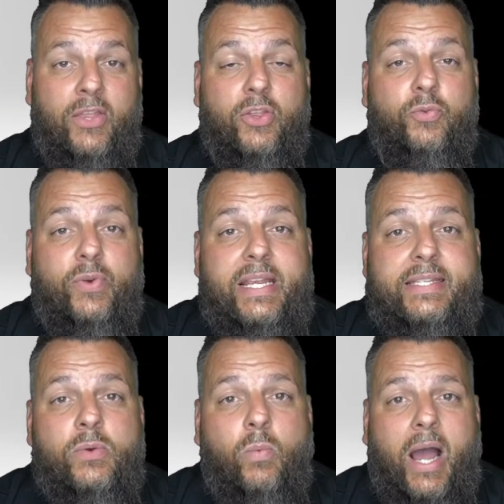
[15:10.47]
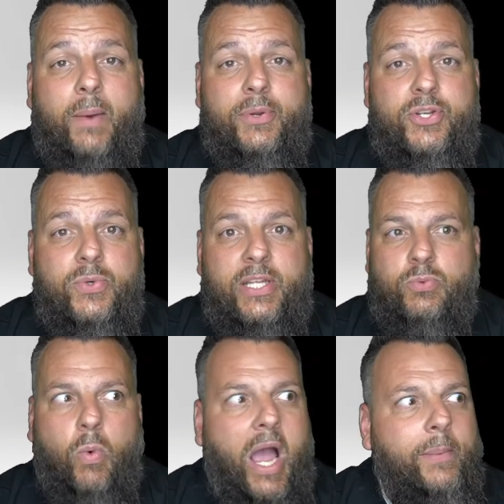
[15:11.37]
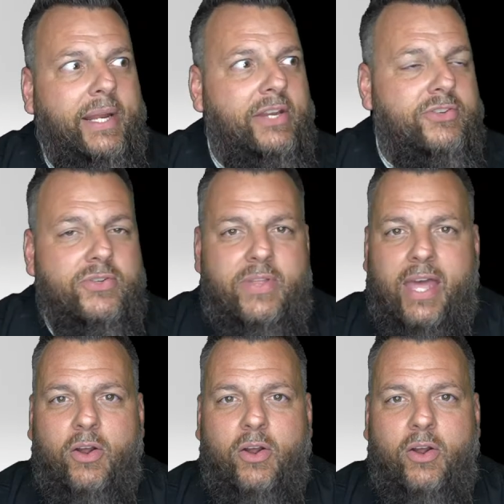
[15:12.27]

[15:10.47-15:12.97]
The reason why we're doing this, why would I do that?